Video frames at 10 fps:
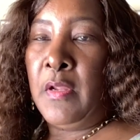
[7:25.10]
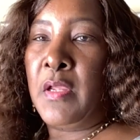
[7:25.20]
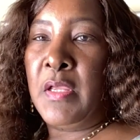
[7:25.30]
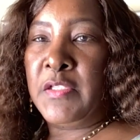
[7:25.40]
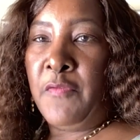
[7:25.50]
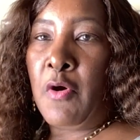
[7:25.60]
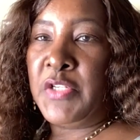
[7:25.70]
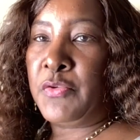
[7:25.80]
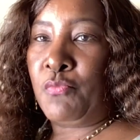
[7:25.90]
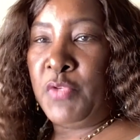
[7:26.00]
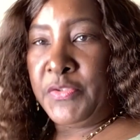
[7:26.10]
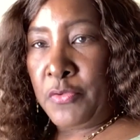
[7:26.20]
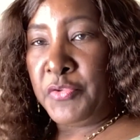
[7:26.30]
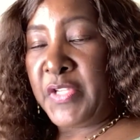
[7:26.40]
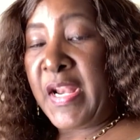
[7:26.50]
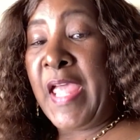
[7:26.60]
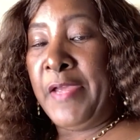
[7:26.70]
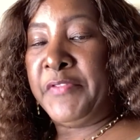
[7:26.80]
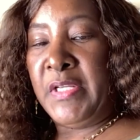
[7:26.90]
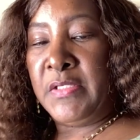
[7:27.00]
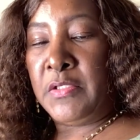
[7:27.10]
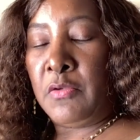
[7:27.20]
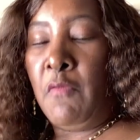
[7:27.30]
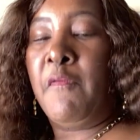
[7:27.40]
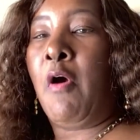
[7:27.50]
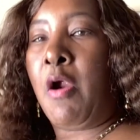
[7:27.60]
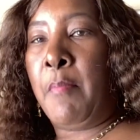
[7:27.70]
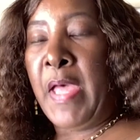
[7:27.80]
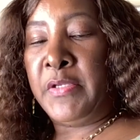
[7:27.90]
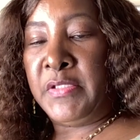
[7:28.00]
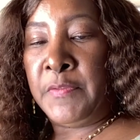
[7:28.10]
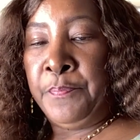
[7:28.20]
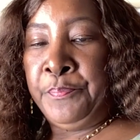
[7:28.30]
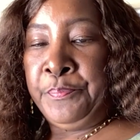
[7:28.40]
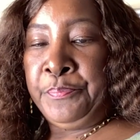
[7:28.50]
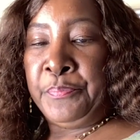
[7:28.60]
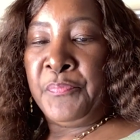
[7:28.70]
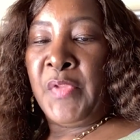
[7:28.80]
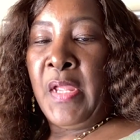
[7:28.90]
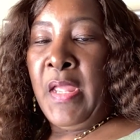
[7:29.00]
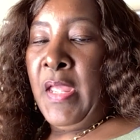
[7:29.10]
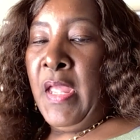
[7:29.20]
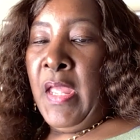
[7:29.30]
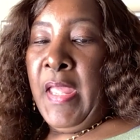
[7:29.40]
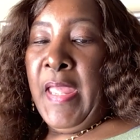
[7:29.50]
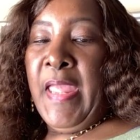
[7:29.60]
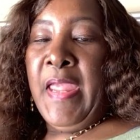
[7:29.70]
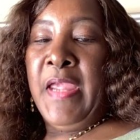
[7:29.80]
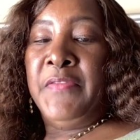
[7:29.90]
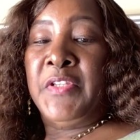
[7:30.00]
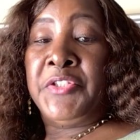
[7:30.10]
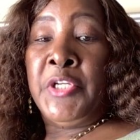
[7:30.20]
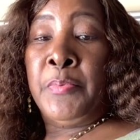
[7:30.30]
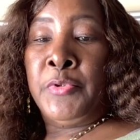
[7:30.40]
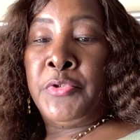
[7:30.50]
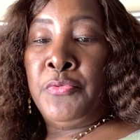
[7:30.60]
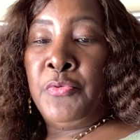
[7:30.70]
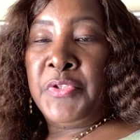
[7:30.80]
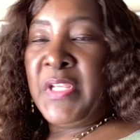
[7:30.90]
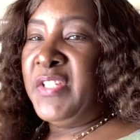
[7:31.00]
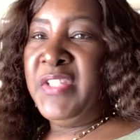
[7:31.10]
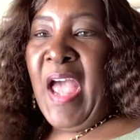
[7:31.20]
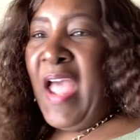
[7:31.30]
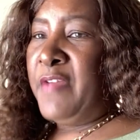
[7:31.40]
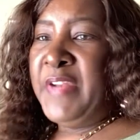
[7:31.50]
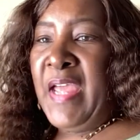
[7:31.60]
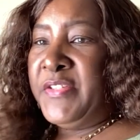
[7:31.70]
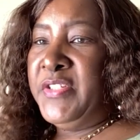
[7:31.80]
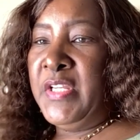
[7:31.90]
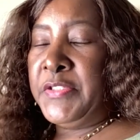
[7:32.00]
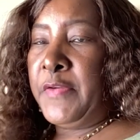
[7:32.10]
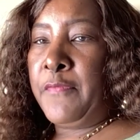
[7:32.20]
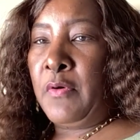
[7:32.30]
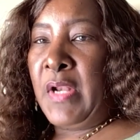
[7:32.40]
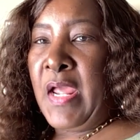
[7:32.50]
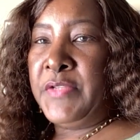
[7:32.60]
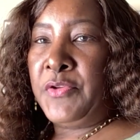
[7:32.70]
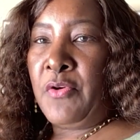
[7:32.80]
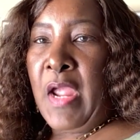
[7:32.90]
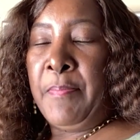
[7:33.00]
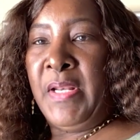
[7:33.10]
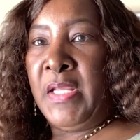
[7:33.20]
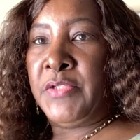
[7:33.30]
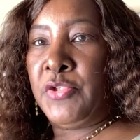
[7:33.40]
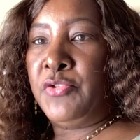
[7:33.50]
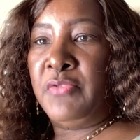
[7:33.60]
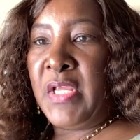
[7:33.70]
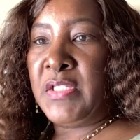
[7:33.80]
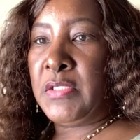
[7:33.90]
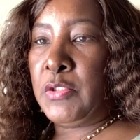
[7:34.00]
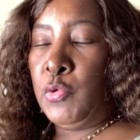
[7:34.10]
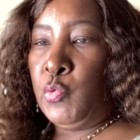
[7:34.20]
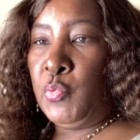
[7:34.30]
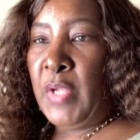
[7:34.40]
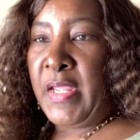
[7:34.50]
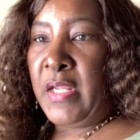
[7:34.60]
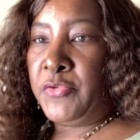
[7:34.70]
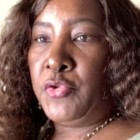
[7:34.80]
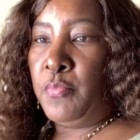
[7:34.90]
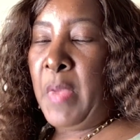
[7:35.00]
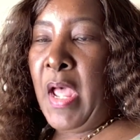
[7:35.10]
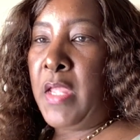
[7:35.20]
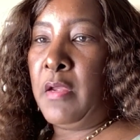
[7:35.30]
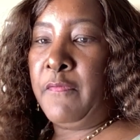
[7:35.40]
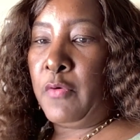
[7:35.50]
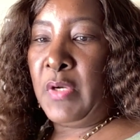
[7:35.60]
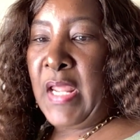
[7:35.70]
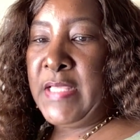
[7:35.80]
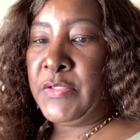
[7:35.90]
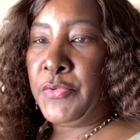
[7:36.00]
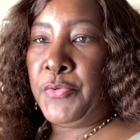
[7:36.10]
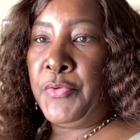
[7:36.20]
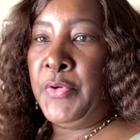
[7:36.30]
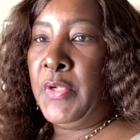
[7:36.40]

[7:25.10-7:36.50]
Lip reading: as far as the research that I have done so far about it. And the temperatures, and I have not yet fertilized her. I plan to do that soon. I got to buy a fertilizer.